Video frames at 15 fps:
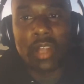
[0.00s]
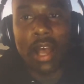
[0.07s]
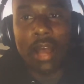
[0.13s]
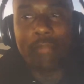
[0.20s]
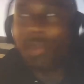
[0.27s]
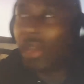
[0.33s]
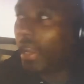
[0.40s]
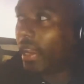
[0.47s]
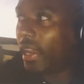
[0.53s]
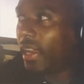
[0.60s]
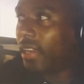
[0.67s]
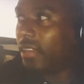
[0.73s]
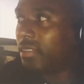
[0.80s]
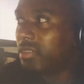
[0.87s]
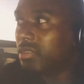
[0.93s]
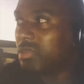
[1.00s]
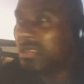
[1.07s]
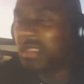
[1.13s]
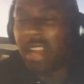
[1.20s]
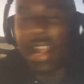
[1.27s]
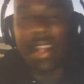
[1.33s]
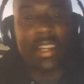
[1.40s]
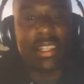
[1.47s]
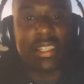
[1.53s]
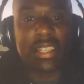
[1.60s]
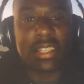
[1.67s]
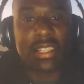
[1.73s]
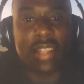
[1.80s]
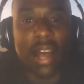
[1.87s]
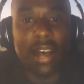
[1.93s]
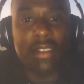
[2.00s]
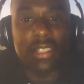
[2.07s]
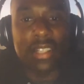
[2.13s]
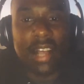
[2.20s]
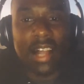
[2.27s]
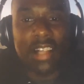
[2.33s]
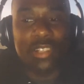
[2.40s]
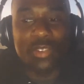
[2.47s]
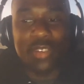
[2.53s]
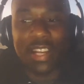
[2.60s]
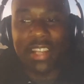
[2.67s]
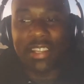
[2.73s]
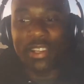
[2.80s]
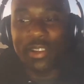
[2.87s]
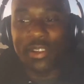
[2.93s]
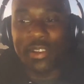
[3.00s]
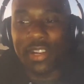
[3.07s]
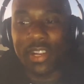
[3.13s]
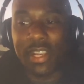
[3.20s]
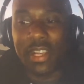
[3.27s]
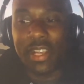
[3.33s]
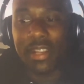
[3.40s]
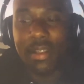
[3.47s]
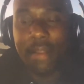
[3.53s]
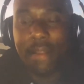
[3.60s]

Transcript: you know, I paid $96,000 for that degree.